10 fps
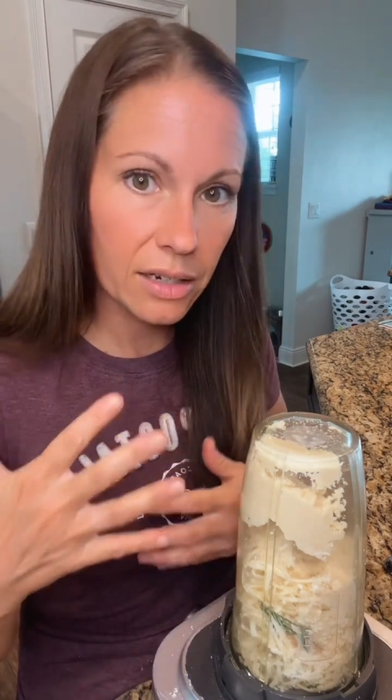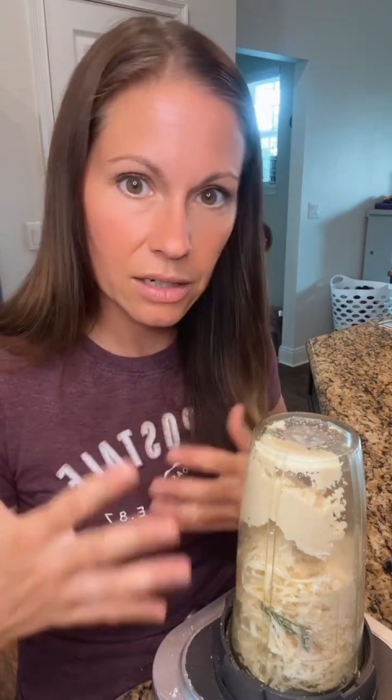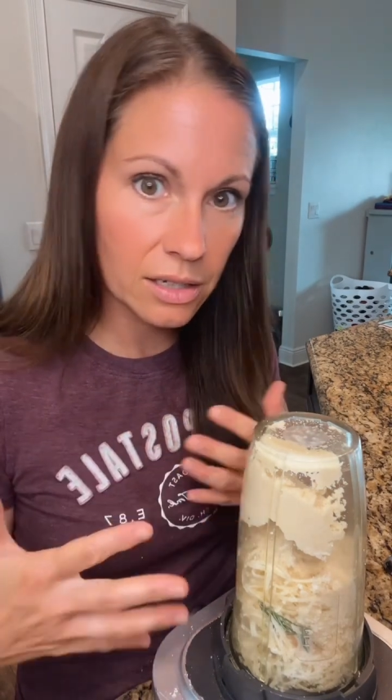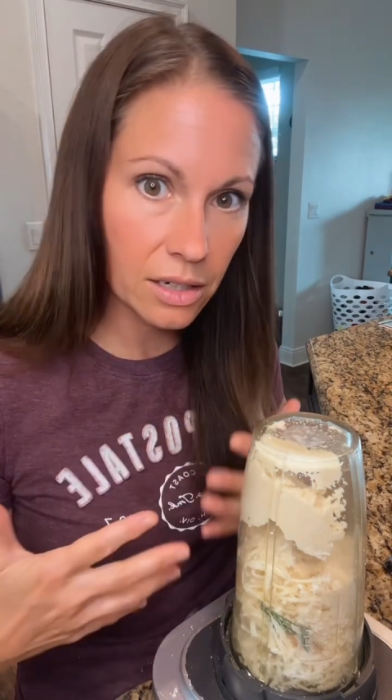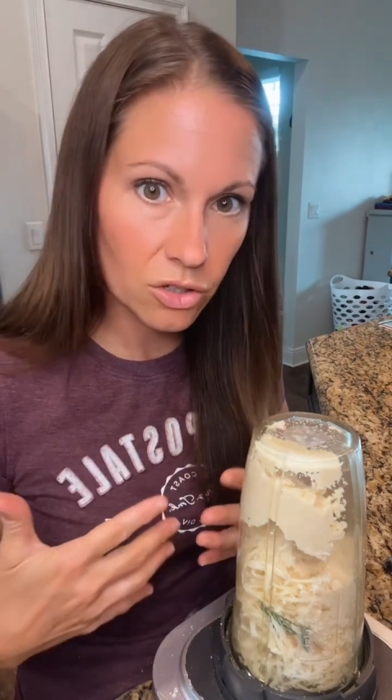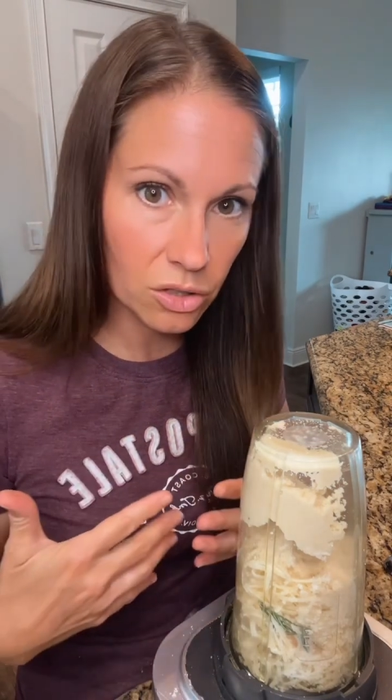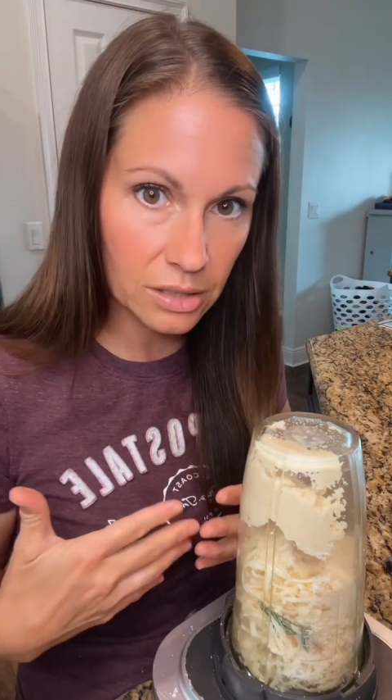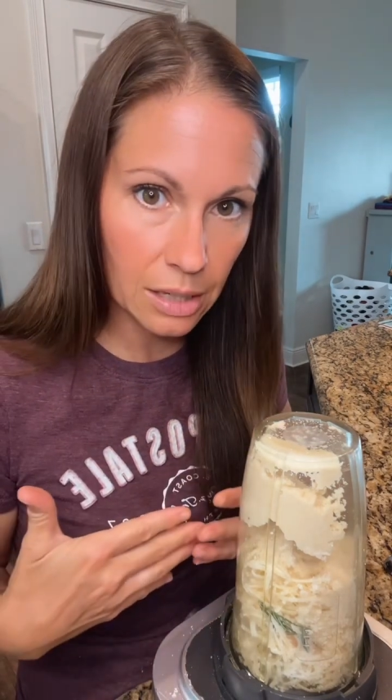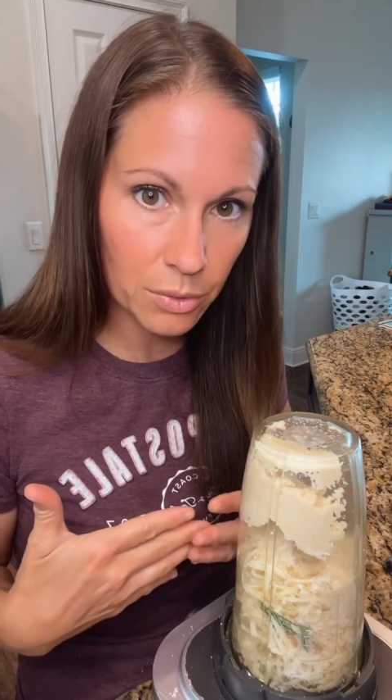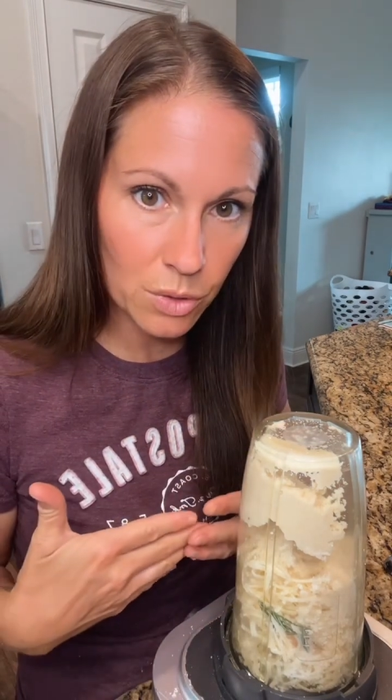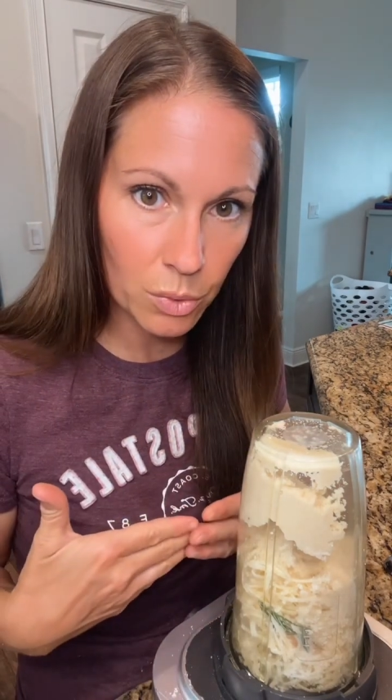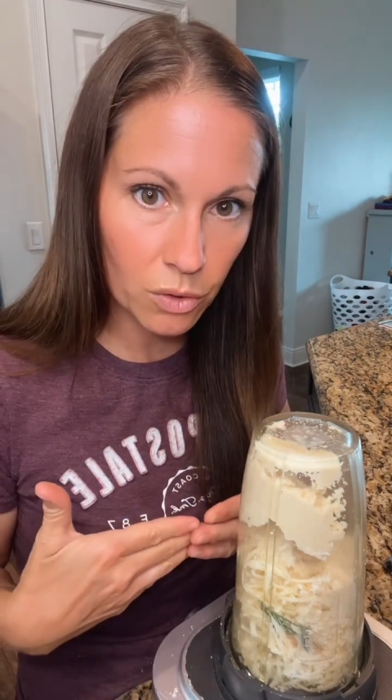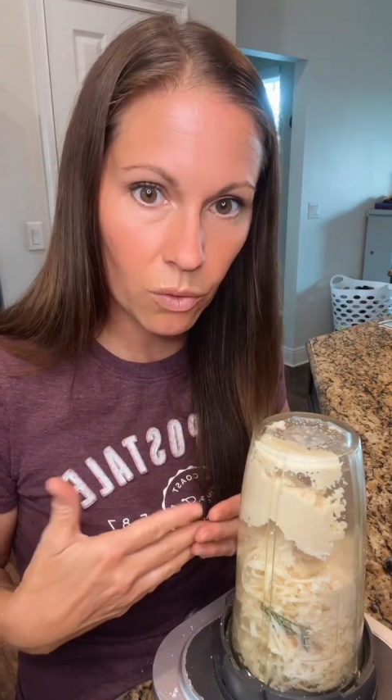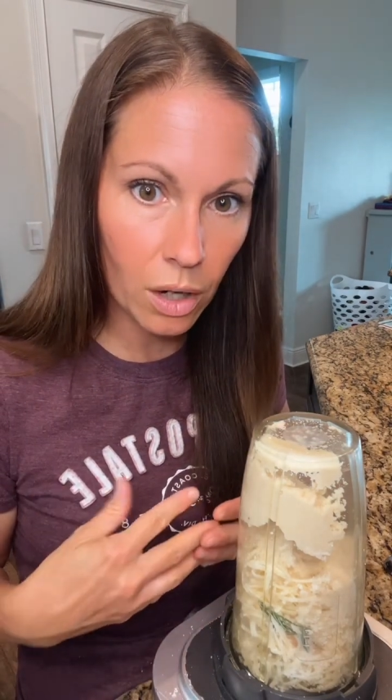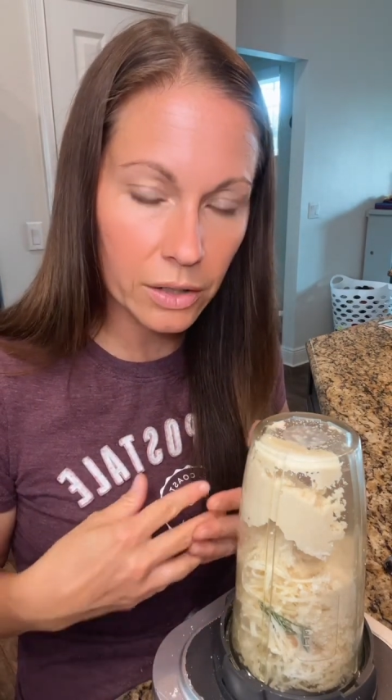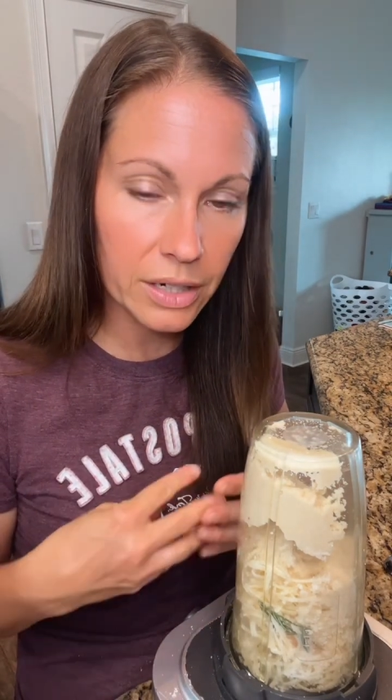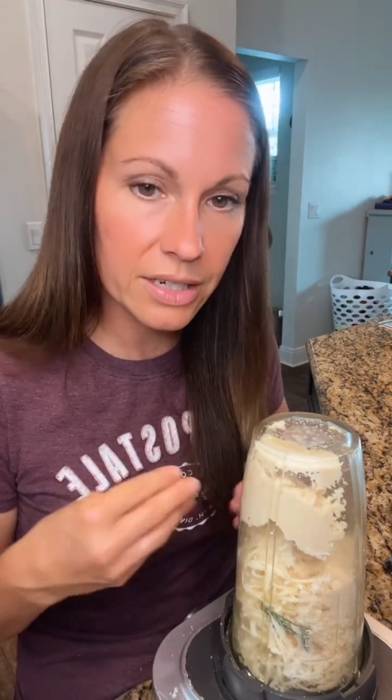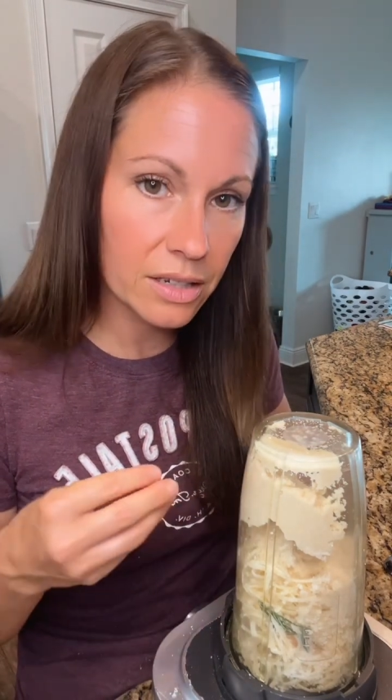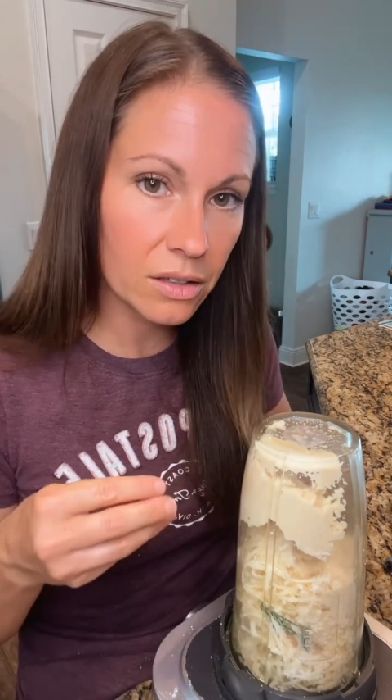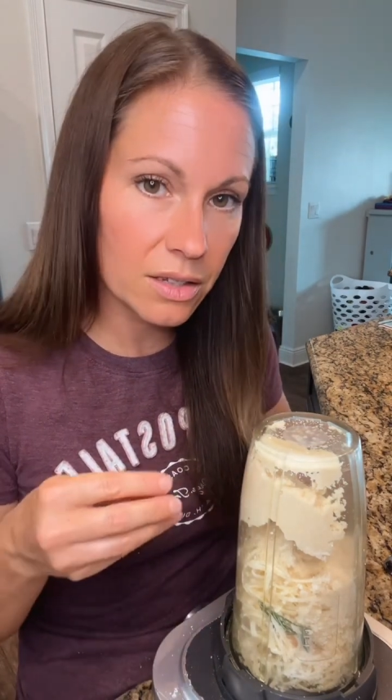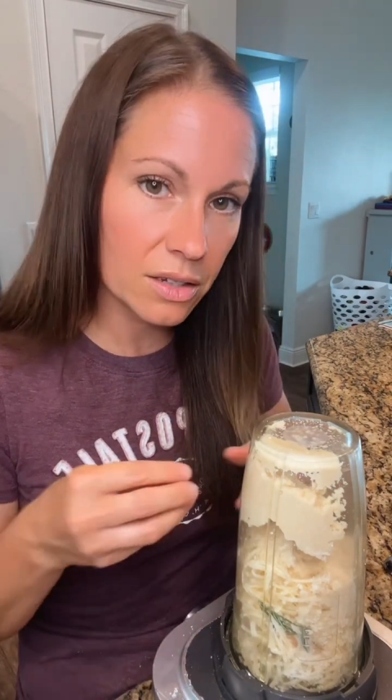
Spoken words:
an additional tablespoon of water until it